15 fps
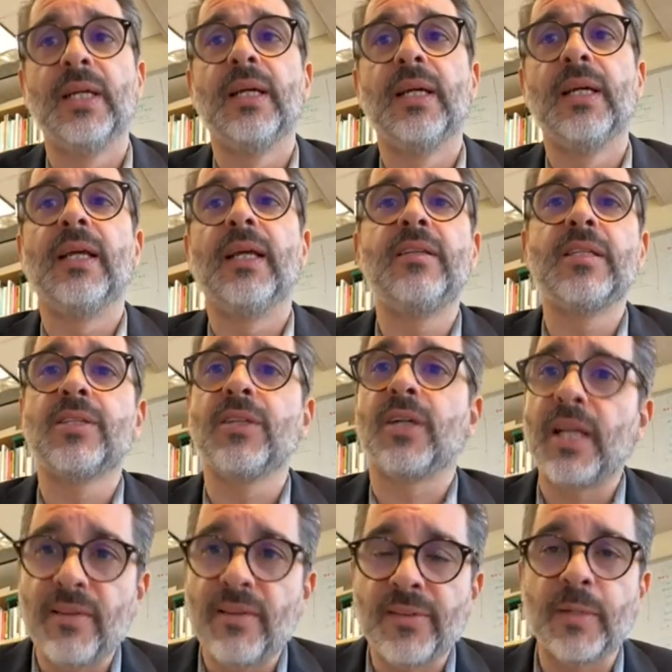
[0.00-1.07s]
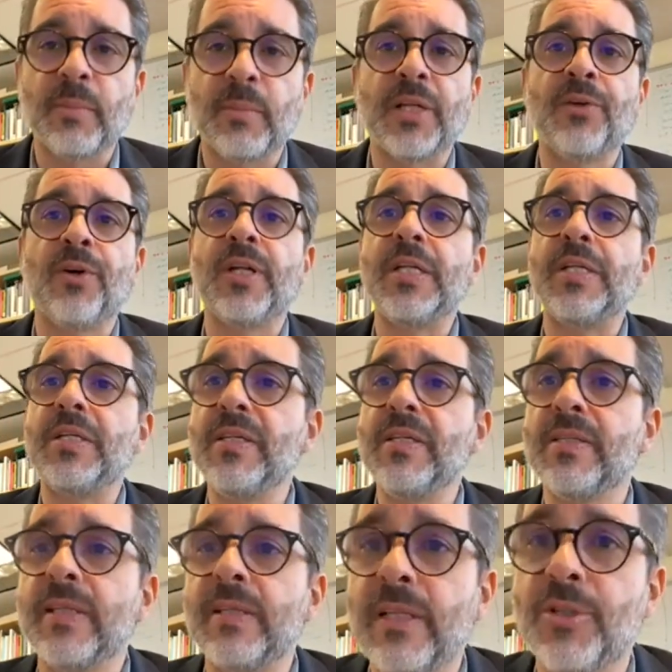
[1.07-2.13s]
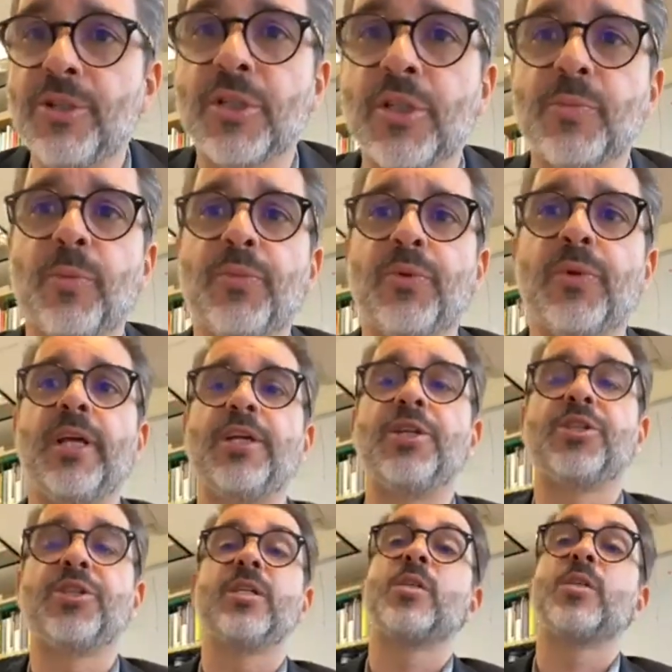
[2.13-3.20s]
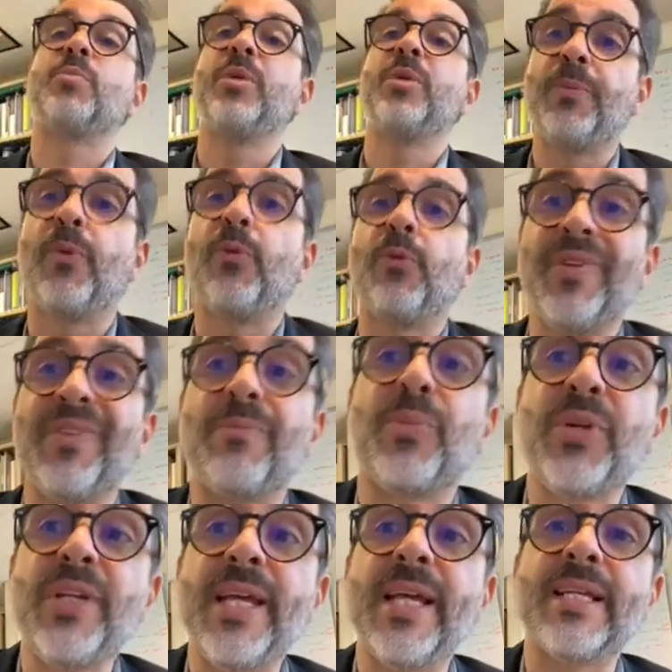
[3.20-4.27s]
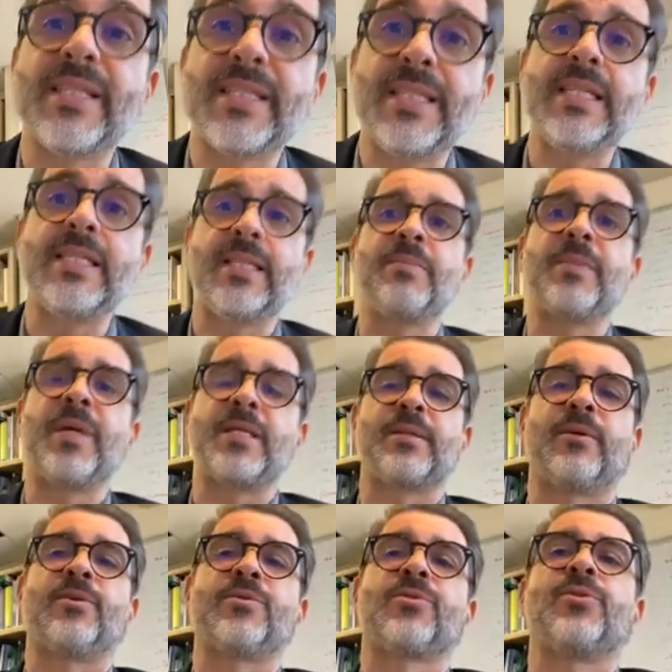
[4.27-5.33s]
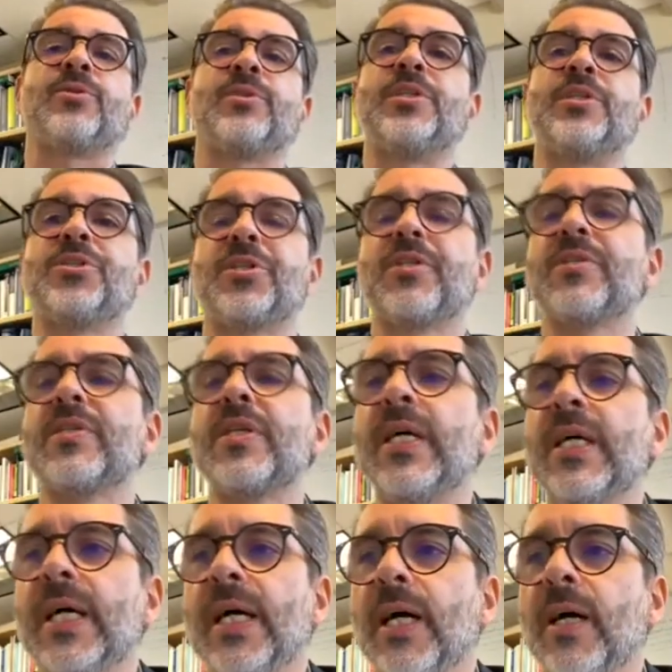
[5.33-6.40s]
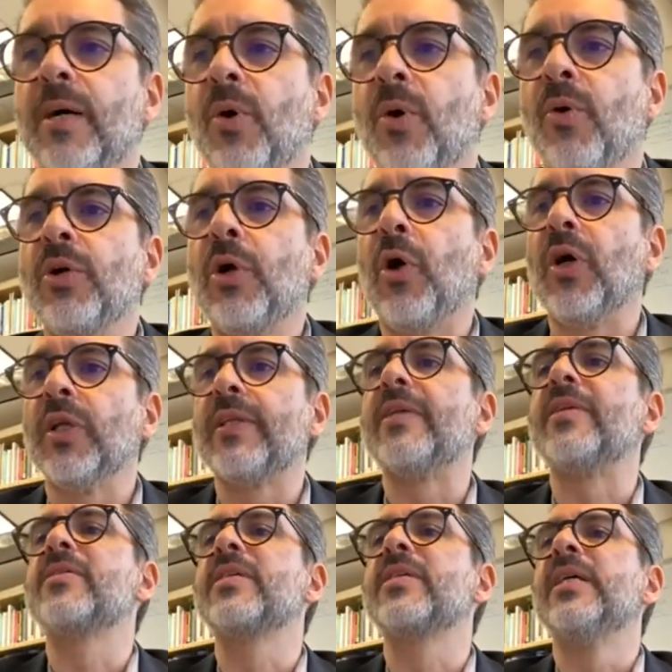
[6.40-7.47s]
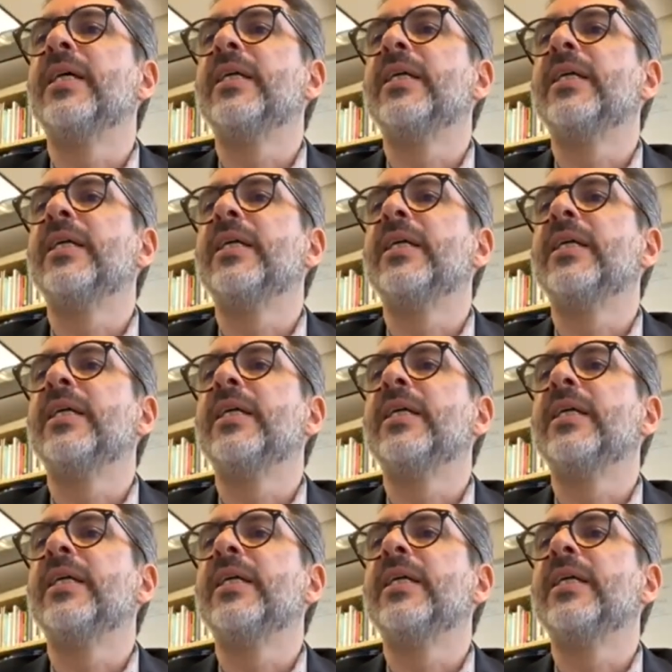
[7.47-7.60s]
and these are ethnic minorities, indigenous populations, people with pre-existing mental health conditions, among others.